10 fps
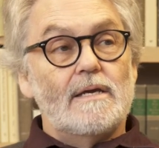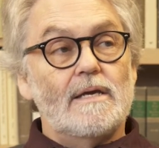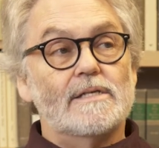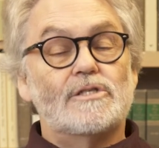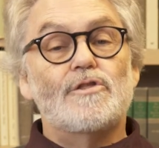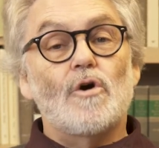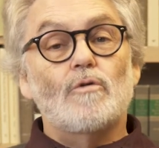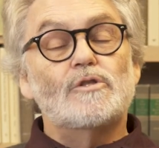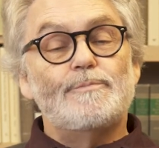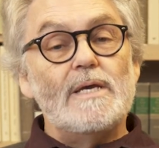is
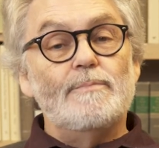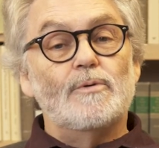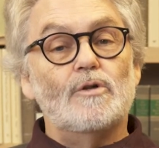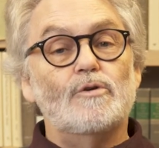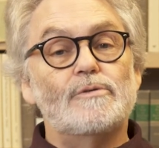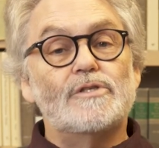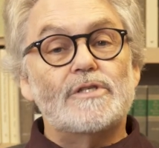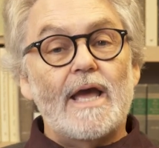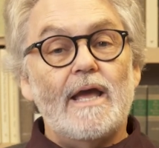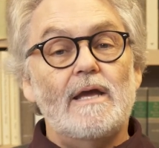those people who
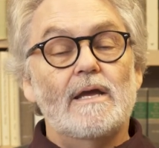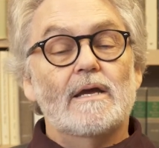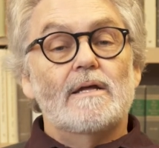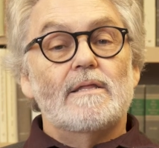say